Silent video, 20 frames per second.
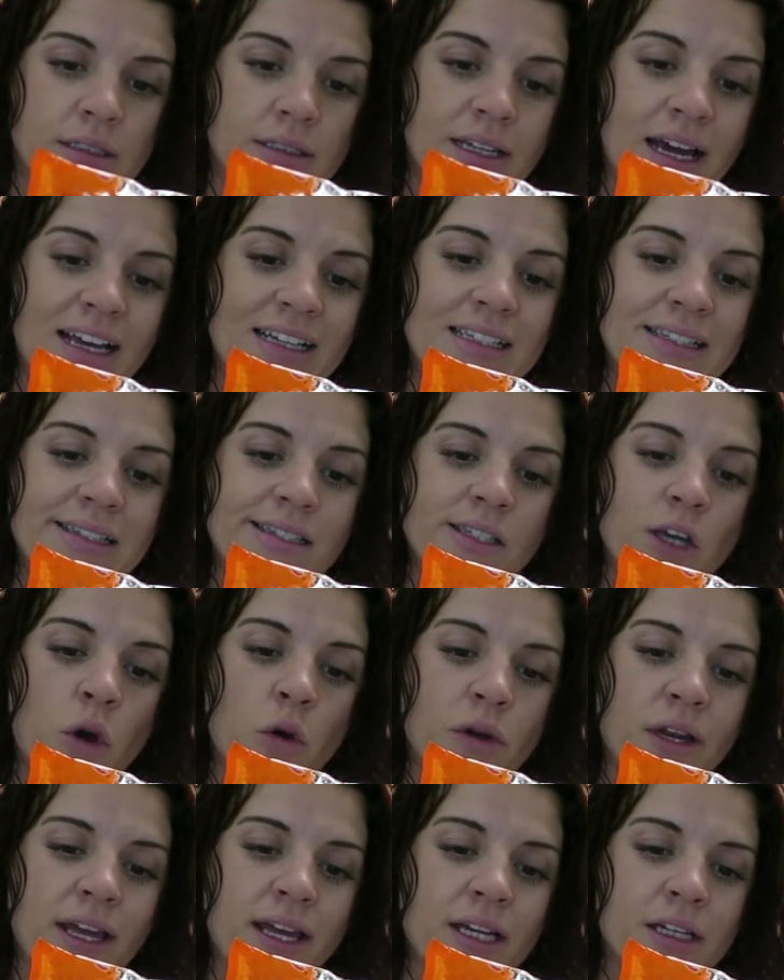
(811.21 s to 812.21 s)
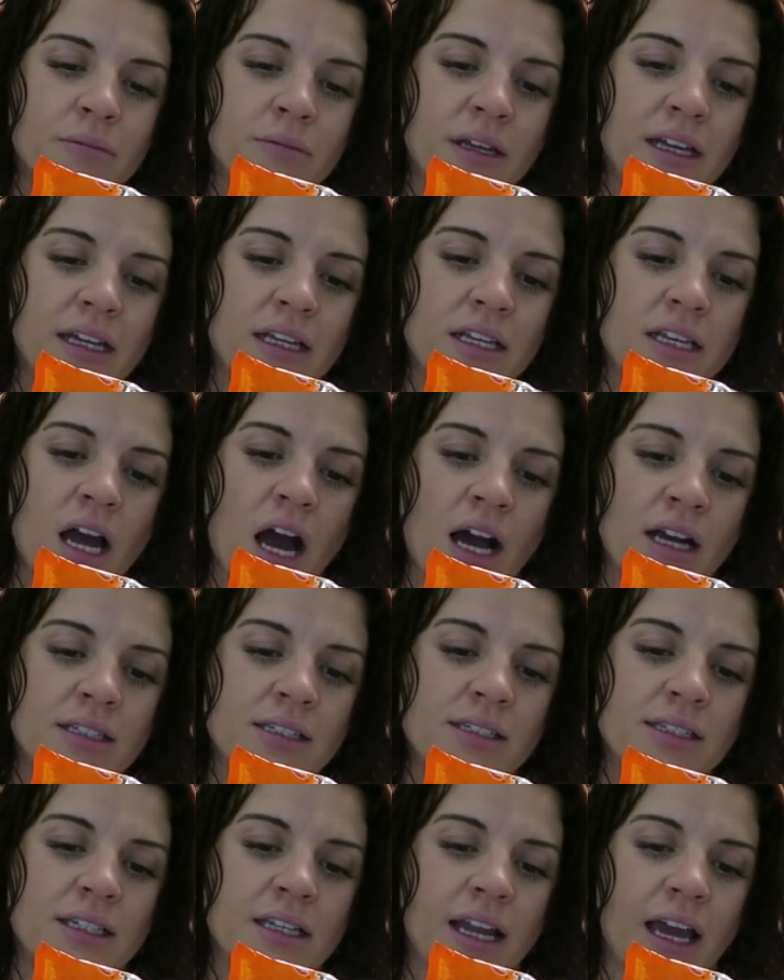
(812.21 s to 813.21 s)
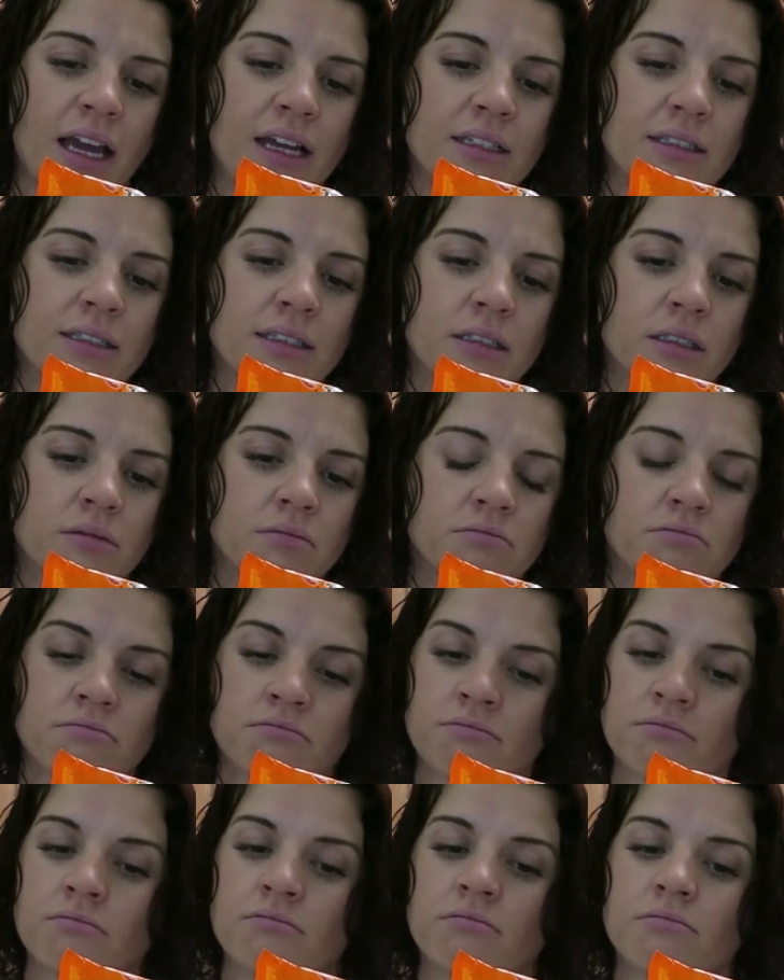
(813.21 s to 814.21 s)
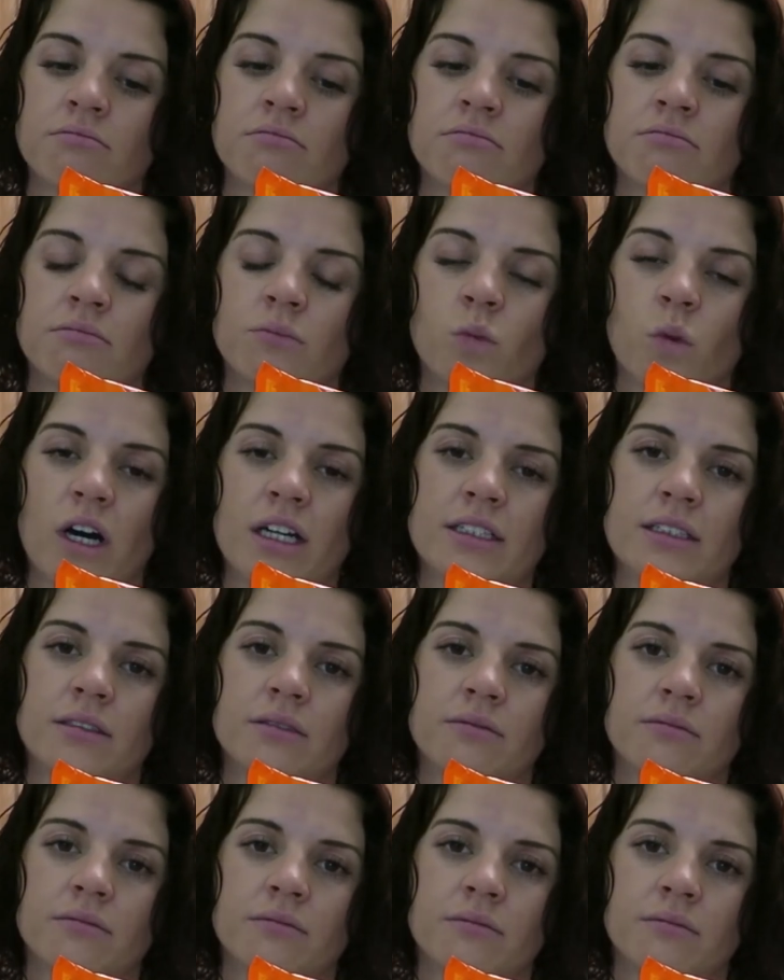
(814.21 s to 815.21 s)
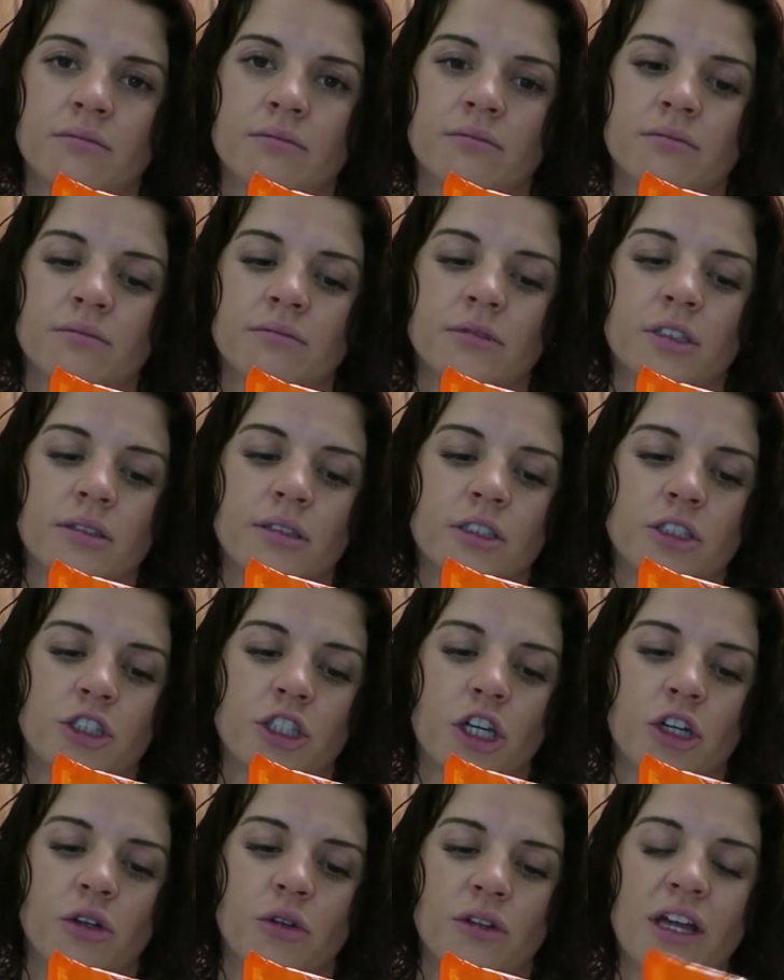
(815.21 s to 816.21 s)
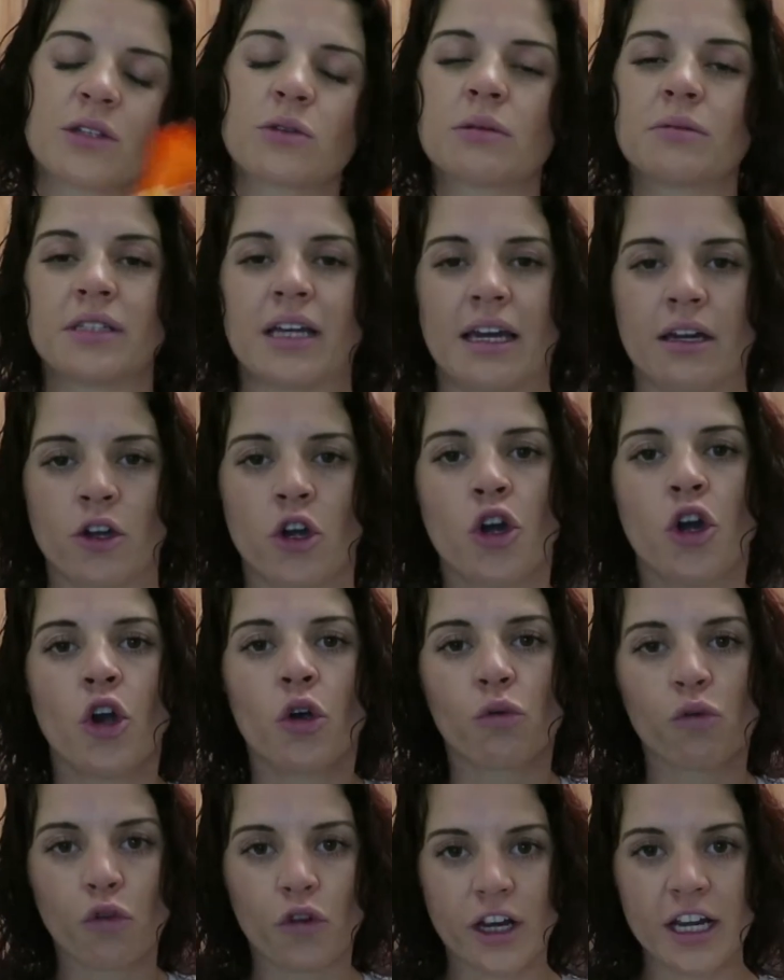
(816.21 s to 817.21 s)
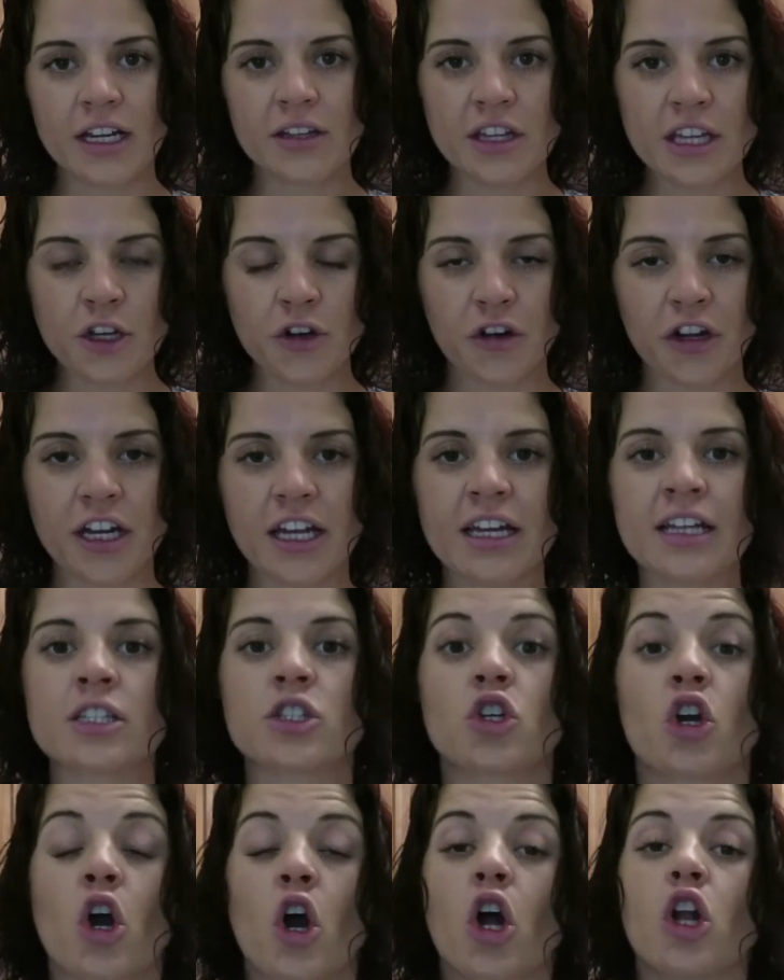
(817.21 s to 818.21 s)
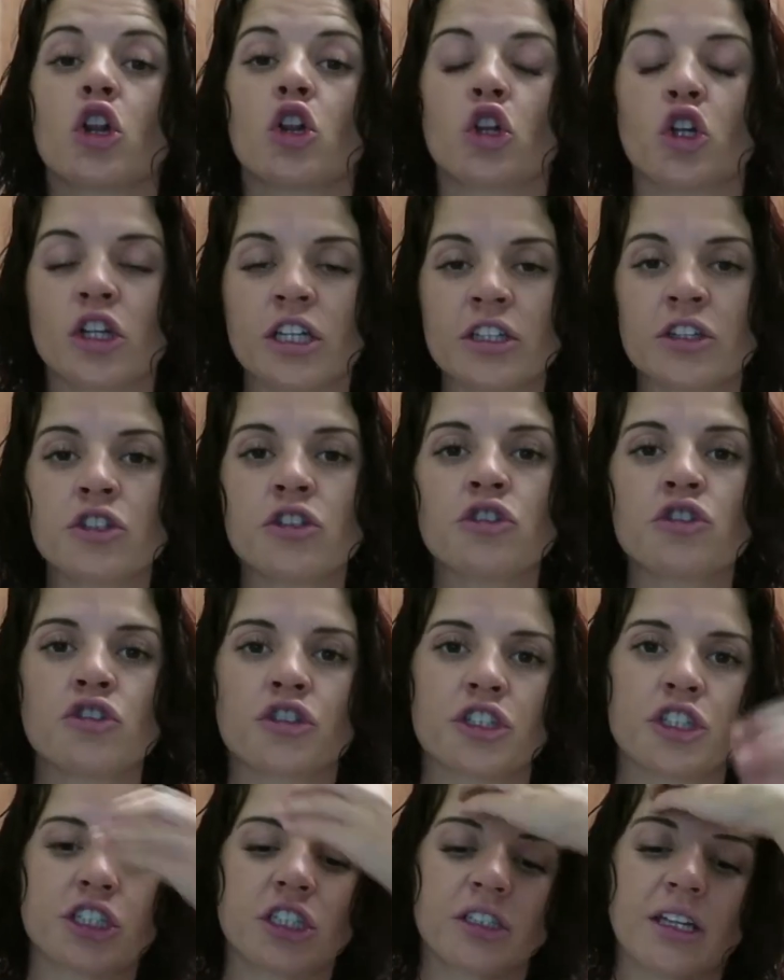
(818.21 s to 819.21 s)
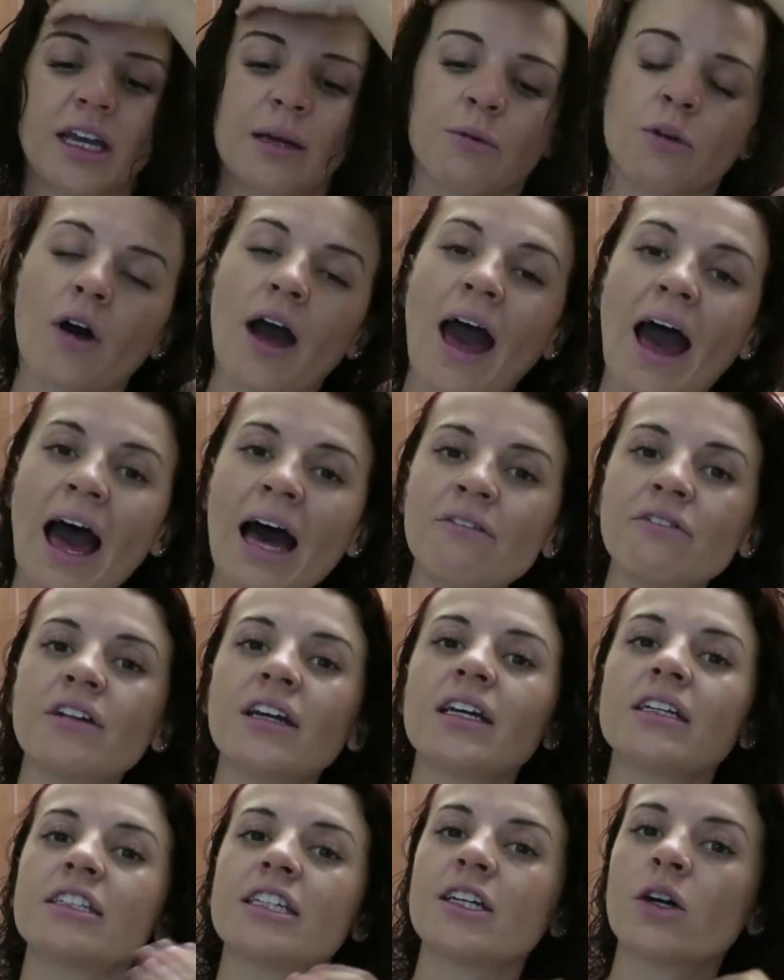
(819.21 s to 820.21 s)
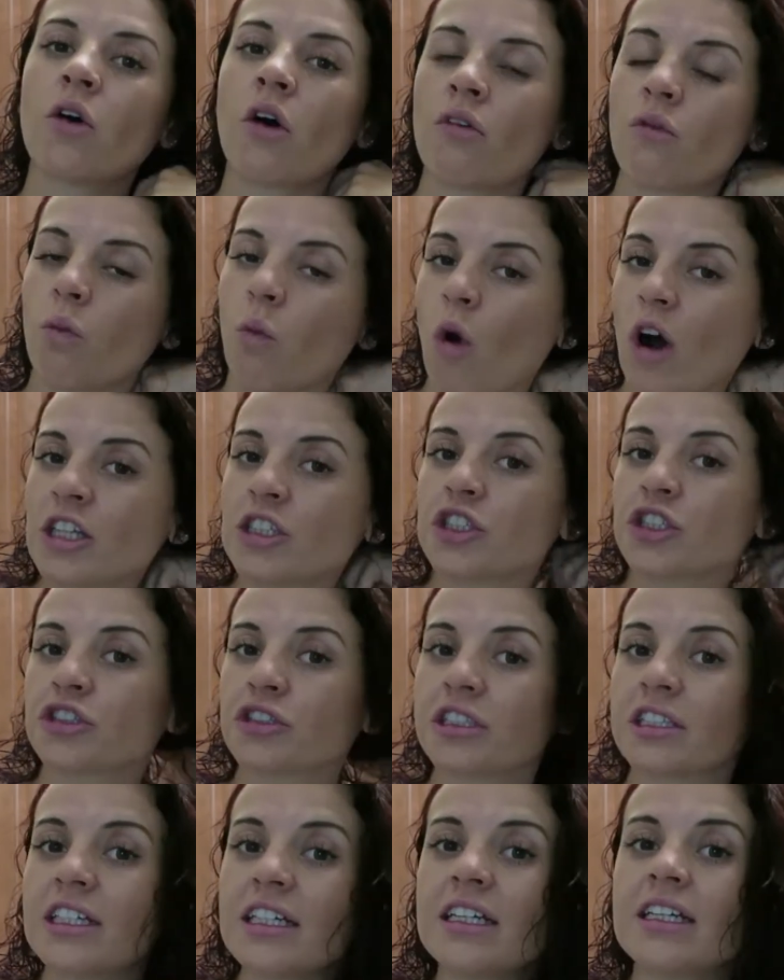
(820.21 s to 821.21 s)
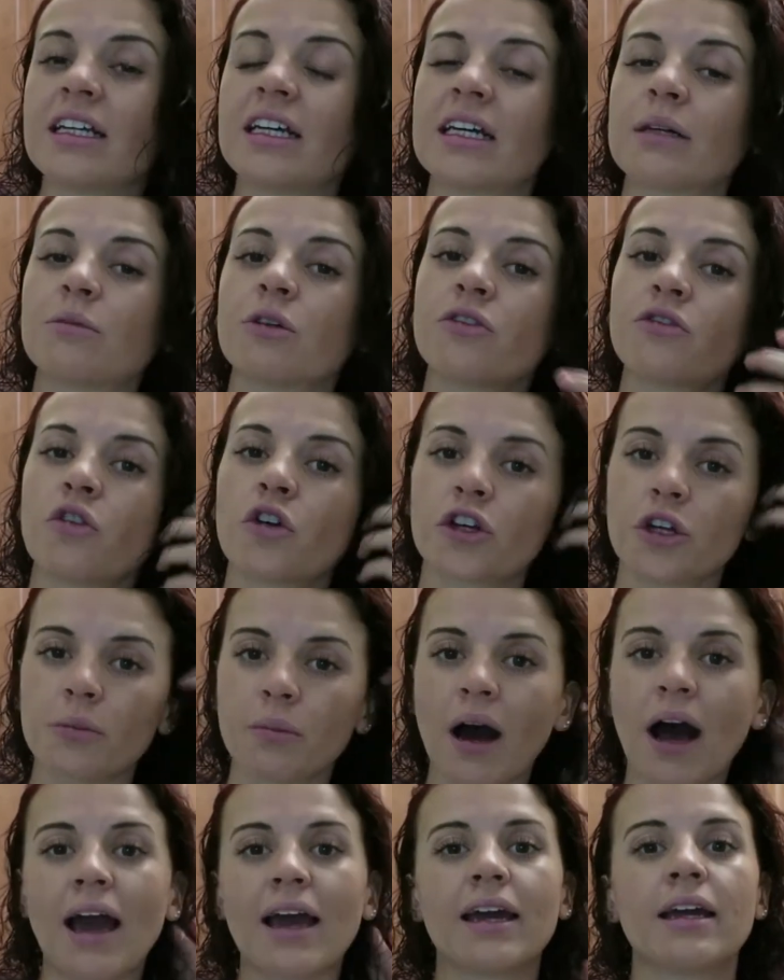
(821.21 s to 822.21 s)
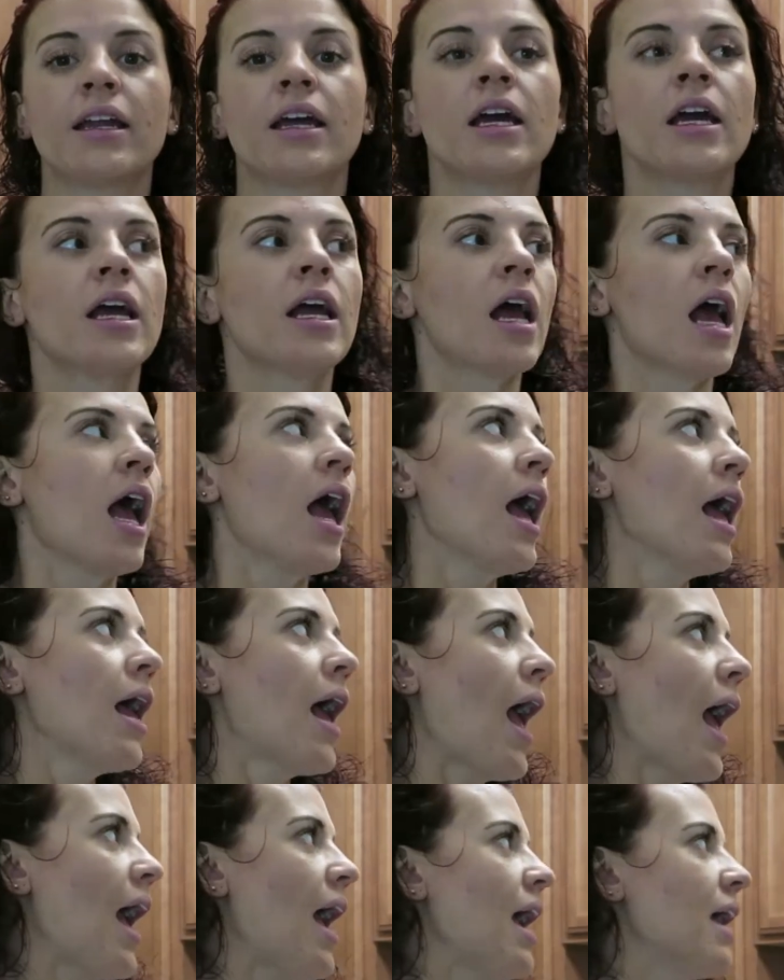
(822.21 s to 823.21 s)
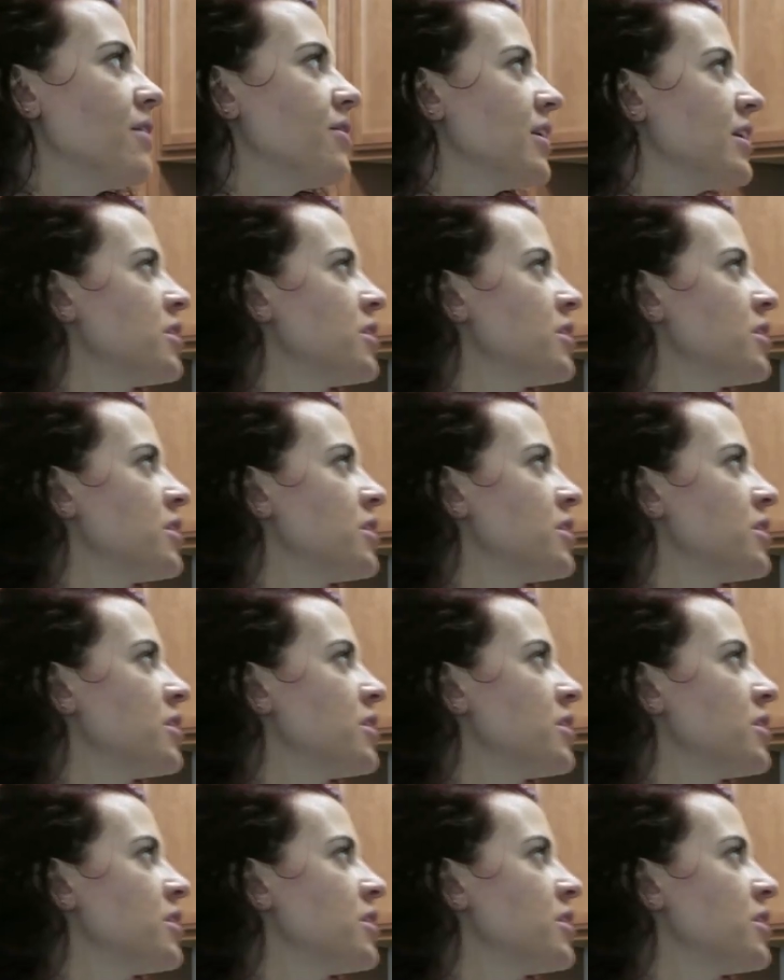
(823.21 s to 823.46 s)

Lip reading: Disodium inosinate. What? So that's what I'm saying. Read the ingredients, look at the nutrition label, have an idea of what you're eating before you buy it. And